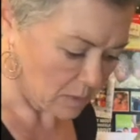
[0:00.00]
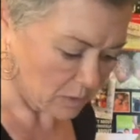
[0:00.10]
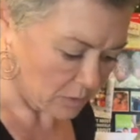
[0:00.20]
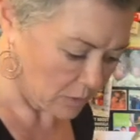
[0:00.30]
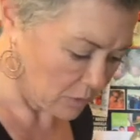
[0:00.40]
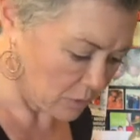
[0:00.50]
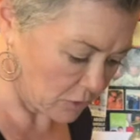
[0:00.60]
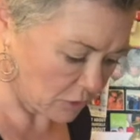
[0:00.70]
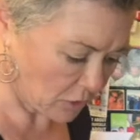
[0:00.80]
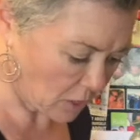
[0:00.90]
So
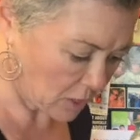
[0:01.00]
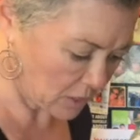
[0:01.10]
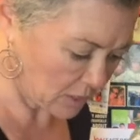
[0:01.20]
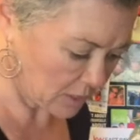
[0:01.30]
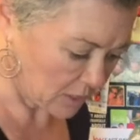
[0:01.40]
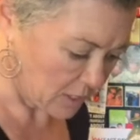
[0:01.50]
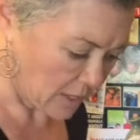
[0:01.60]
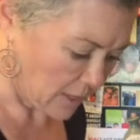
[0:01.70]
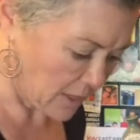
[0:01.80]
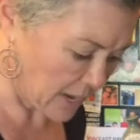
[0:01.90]
just toss
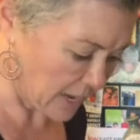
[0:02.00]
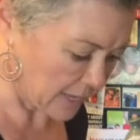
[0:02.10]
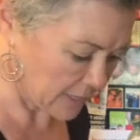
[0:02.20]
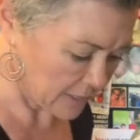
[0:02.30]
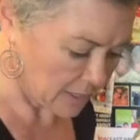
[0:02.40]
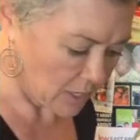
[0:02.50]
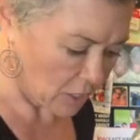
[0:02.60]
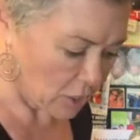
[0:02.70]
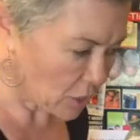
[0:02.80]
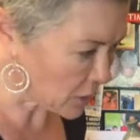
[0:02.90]
that,
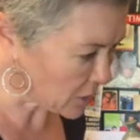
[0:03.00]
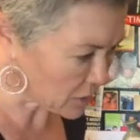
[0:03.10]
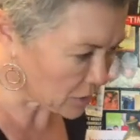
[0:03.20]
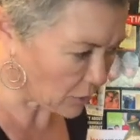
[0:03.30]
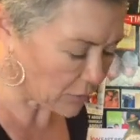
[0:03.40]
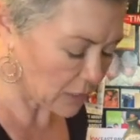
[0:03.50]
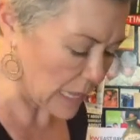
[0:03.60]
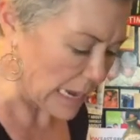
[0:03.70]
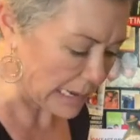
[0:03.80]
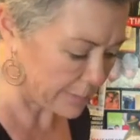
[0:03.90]
cook this over
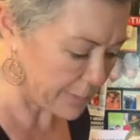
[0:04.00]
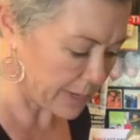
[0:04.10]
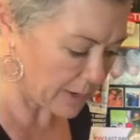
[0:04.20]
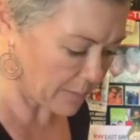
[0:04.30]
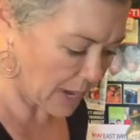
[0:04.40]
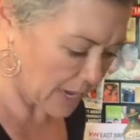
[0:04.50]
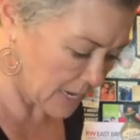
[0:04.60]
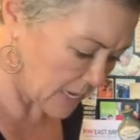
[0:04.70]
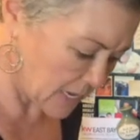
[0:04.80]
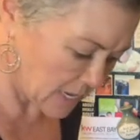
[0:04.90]
like medium-high
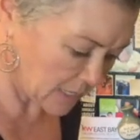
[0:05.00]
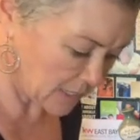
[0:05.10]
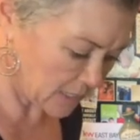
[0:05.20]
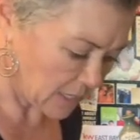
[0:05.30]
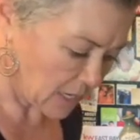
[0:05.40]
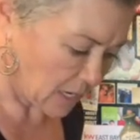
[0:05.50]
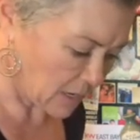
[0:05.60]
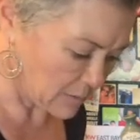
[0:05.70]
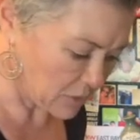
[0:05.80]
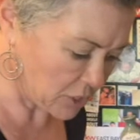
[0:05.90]
heat,
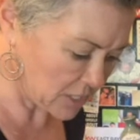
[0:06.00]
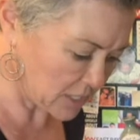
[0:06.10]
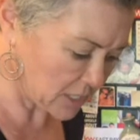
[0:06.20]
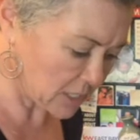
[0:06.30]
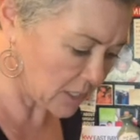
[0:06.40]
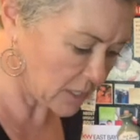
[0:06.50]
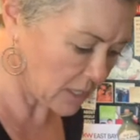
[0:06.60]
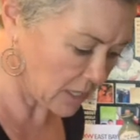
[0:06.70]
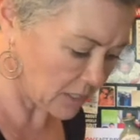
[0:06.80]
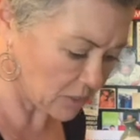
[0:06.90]
just until
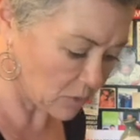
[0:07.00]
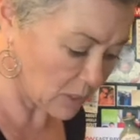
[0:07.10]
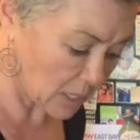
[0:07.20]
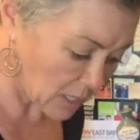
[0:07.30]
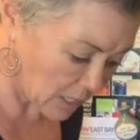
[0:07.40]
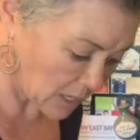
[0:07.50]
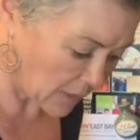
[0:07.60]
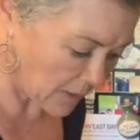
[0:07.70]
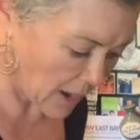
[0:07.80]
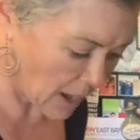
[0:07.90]
the zucchini
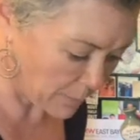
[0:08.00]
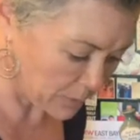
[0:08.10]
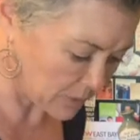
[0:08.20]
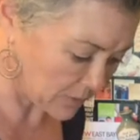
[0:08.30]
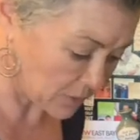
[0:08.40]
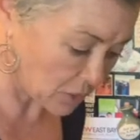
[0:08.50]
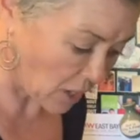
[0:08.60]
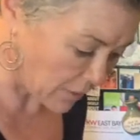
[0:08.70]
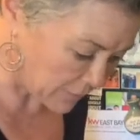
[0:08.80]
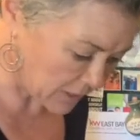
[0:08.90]
and the apples have
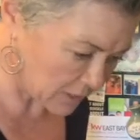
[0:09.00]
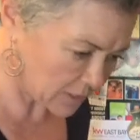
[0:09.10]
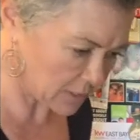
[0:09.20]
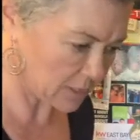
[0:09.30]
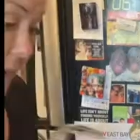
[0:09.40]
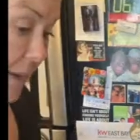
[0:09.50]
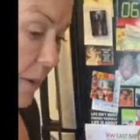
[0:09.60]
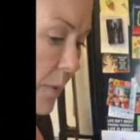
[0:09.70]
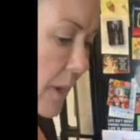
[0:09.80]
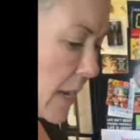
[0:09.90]
softened. Now
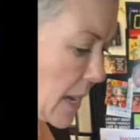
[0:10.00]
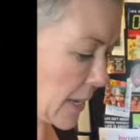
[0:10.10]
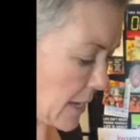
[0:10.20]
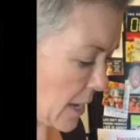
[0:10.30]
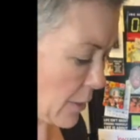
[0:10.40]
we're gonna add a